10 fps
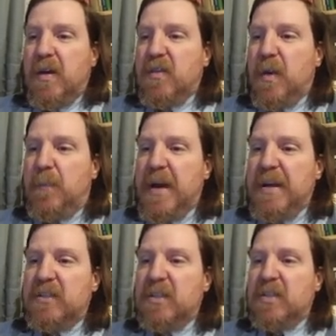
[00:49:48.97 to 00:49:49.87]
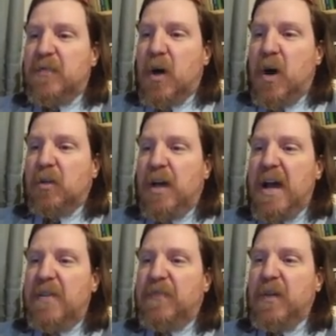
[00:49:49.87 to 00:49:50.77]
The basis of all
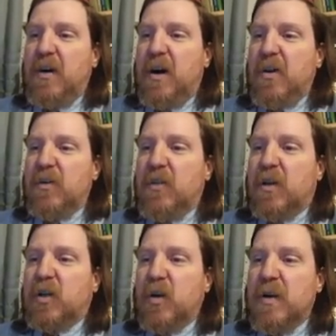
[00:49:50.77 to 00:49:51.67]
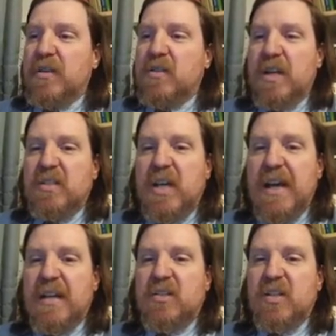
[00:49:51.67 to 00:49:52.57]
life under the current
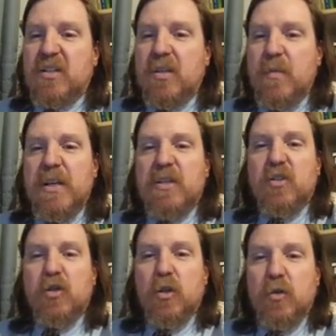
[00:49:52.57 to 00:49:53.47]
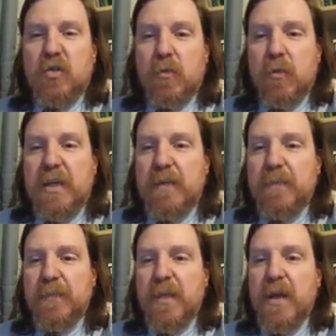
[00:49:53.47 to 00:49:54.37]
satanic system is usury.
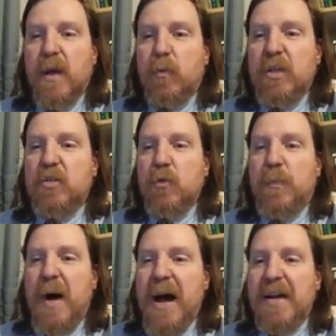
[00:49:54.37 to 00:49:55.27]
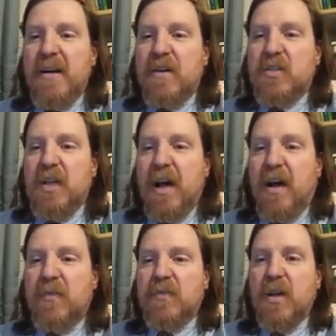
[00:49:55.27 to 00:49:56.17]
We do bind
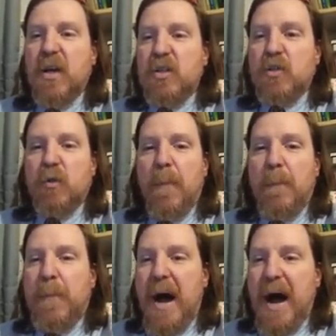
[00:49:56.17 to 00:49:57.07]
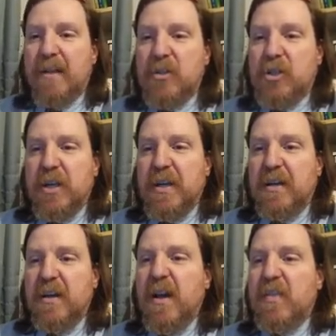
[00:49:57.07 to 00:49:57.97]
ourselves to
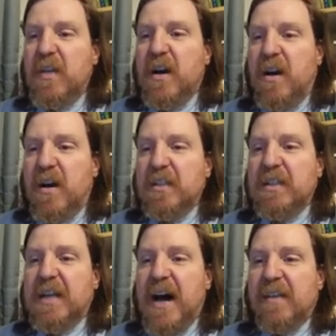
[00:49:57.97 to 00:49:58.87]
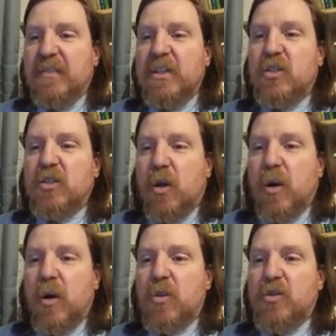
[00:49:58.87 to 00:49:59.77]
abolishing the ungodly
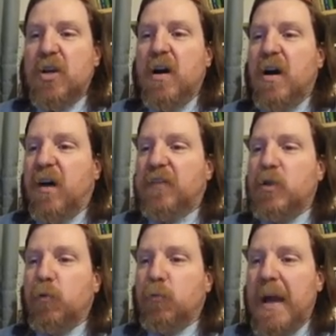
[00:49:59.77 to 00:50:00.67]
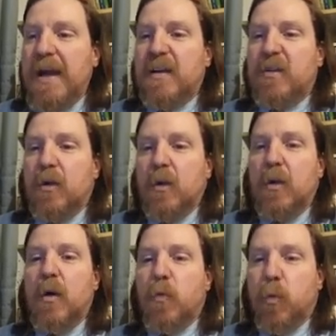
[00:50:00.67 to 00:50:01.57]
scourge of
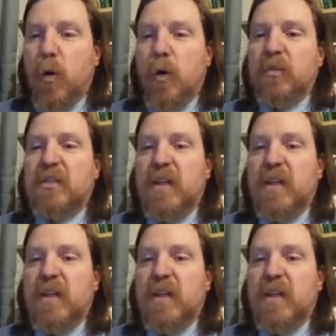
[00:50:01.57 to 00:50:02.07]
tyrannical world